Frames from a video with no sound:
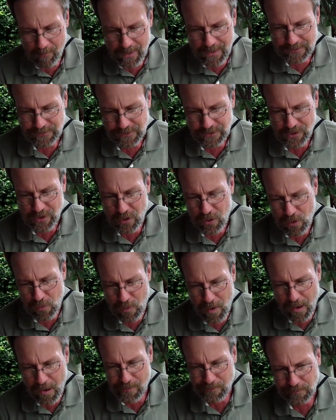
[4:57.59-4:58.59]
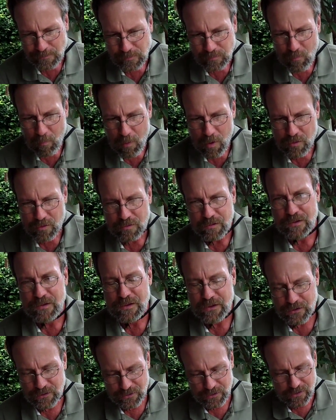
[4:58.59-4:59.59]
and so mostly
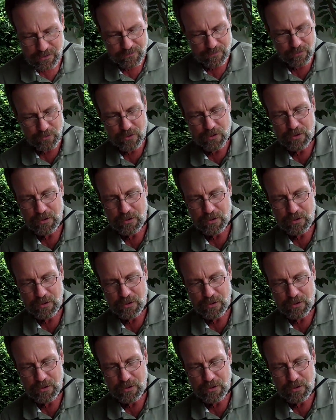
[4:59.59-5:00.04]
these are good for